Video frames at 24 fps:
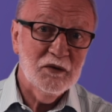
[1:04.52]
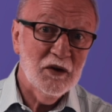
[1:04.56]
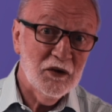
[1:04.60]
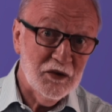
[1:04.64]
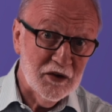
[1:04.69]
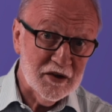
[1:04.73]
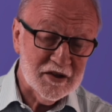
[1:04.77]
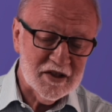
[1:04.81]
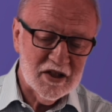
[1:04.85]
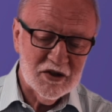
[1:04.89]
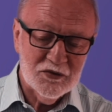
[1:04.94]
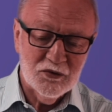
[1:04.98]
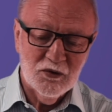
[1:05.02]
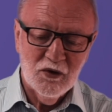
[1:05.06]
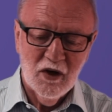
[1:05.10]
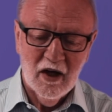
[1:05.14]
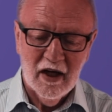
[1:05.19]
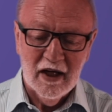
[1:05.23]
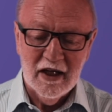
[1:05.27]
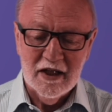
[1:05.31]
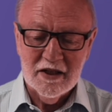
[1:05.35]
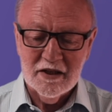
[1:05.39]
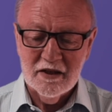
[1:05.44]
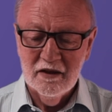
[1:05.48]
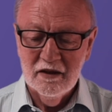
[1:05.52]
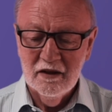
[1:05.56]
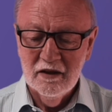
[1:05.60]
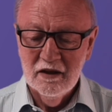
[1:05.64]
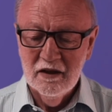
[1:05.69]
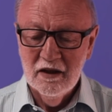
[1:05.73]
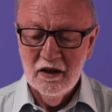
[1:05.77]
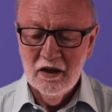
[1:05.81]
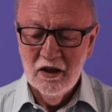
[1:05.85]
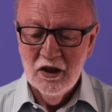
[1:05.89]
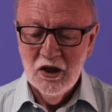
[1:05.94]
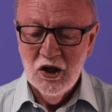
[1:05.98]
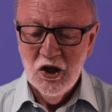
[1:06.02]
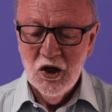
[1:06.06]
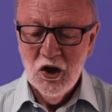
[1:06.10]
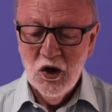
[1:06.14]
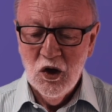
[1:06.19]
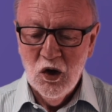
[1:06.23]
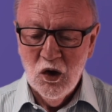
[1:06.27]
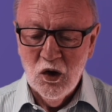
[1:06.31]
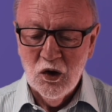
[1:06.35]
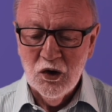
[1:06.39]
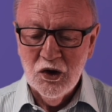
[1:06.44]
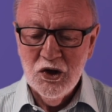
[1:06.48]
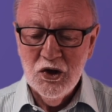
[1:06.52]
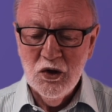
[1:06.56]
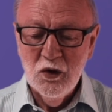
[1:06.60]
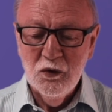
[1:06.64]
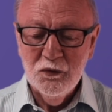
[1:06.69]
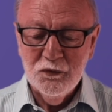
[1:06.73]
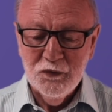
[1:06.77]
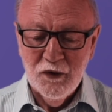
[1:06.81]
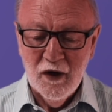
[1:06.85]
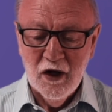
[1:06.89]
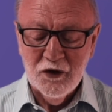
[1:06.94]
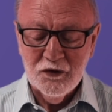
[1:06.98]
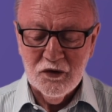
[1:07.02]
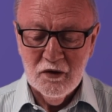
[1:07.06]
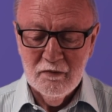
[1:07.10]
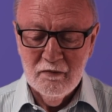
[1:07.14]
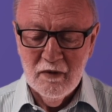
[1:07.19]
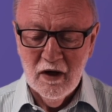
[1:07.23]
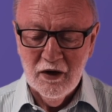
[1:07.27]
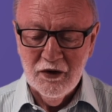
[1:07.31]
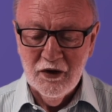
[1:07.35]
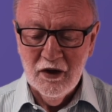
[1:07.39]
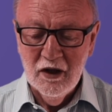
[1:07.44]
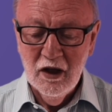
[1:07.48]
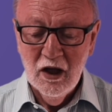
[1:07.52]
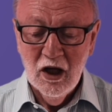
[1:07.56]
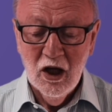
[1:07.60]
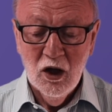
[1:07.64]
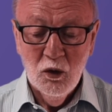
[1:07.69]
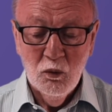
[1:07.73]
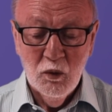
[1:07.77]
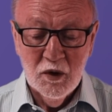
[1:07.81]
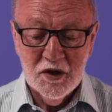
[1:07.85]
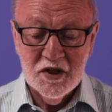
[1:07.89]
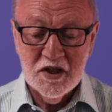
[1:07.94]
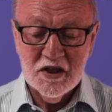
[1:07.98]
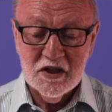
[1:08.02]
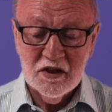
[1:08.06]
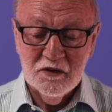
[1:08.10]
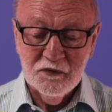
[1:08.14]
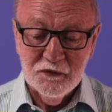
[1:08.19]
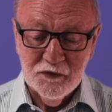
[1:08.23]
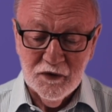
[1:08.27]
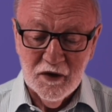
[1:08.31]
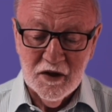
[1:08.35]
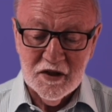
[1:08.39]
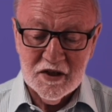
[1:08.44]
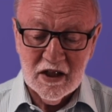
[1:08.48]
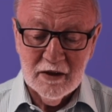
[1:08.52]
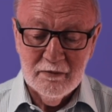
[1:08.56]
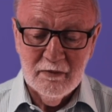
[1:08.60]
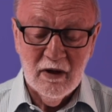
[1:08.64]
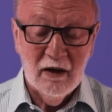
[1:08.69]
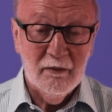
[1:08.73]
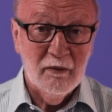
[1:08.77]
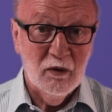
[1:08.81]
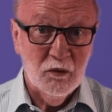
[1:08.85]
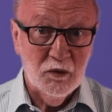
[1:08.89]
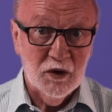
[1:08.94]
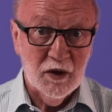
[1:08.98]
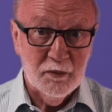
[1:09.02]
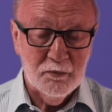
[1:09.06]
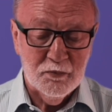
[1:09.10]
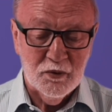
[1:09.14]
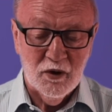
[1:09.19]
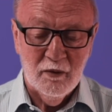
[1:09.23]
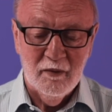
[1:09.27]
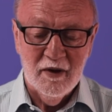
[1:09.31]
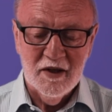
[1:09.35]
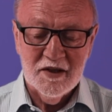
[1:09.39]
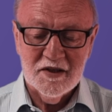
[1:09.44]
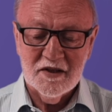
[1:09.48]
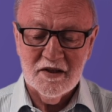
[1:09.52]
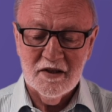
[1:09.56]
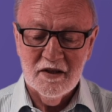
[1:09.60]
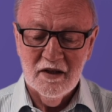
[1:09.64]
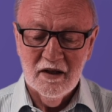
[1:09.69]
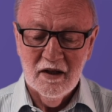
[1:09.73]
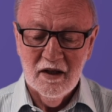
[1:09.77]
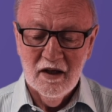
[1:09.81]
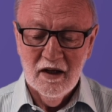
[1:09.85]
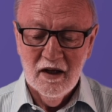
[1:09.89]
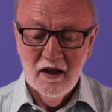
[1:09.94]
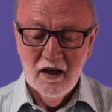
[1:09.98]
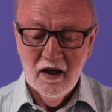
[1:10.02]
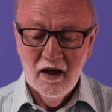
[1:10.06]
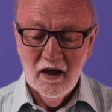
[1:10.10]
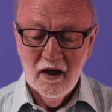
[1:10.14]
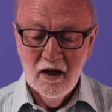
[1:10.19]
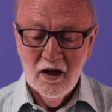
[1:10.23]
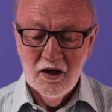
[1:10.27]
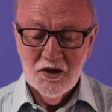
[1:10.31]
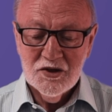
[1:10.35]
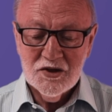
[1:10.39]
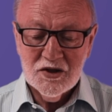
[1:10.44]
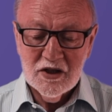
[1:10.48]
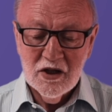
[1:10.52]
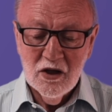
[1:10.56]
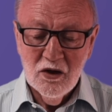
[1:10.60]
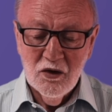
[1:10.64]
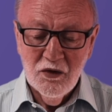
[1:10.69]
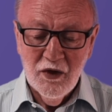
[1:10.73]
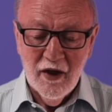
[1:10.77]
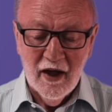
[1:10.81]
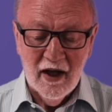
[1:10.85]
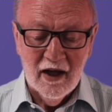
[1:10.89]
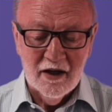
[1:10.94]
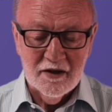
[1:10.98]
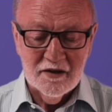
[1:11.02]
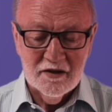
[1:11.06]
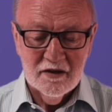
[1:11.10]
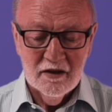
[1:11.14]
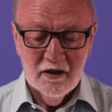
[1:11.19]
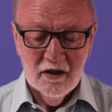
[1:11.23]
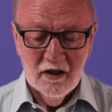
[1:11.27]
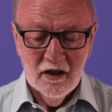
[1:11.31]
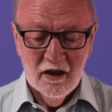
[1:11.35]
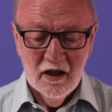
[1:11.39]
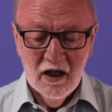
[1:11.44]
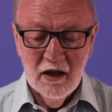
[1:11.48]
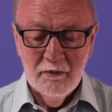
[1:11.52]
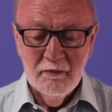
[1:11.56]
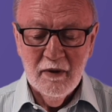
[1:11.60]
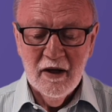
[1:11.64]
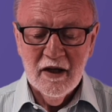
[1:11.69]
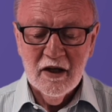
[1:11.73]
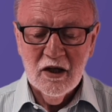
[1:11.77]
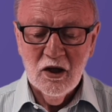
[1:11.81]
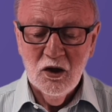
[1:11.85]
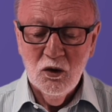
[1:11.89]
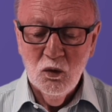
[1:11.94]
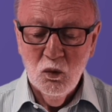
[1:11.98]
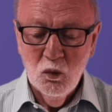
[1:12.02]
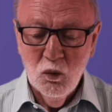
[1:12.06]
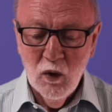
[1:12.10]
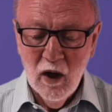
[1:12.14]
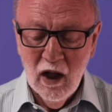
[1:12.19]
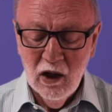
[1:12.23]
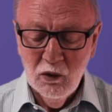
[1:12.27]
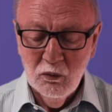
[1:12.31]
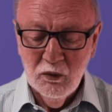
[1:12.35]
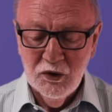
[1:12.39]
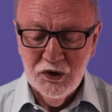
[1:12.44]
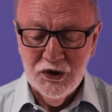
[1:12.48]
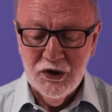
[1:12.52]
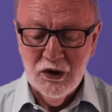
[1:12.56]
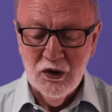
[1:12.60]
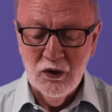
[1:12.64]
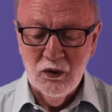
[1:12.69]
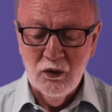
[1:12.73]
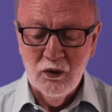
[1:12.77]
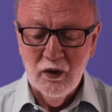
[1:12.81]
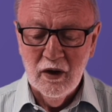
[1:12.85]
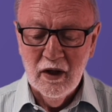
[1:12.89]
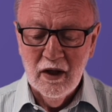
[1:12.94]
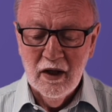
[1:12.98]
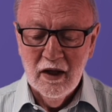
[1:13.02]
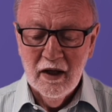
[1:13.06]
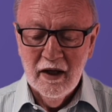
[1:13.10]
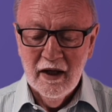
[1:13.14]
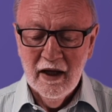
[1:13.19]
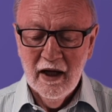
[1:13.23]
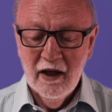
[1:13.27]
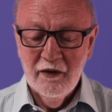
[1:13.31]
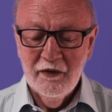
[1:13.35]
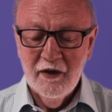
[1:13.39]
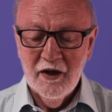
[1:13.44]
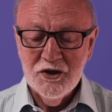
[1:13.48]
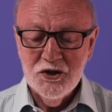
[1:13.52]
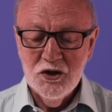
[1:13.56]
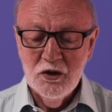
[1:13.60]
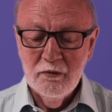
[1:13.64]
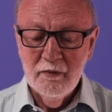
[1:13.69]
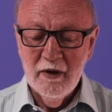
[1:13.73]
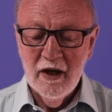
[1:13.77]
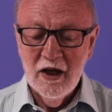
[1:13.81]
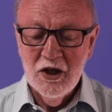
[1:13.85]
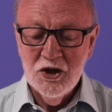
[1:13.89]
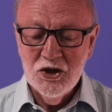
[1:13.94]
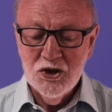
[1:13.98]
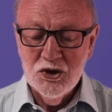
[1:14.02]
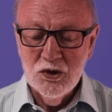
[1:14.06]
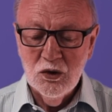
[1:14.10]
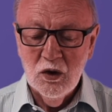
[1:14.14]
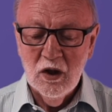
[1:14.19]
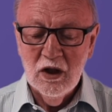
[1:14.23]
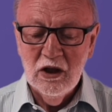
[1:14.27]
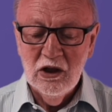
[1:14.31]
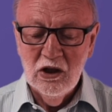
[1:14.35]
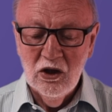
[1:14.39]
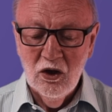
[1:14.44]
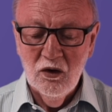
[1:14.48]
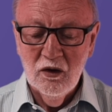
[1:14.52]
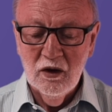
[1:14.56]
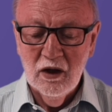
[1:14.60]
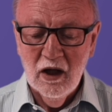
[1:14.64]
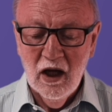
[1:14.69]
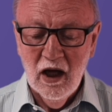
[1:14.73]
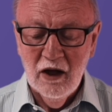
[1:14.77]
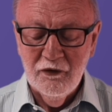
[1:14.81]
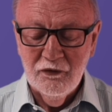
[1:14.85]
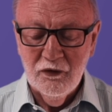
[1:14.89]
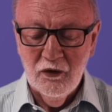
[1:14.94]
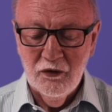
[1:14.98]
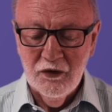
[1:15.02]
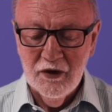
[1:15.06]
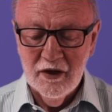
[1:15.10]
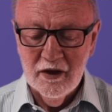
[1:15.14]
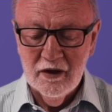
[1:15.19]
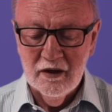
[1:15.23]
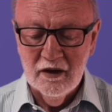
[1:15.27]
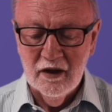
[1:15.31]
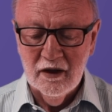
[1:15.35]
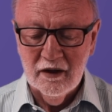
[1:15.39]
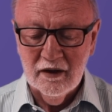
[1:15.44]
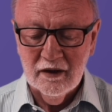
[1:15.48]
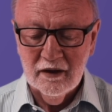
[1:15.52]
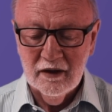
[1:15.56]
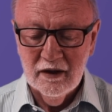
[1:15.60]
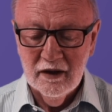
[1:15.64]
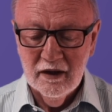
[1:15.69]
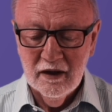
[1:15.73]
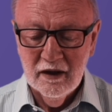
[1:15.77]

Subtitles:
for this is right. Honour your father and mother, which is the first commandment with a promise, so that it may go well with you, and that you may enjoy long life on the earth.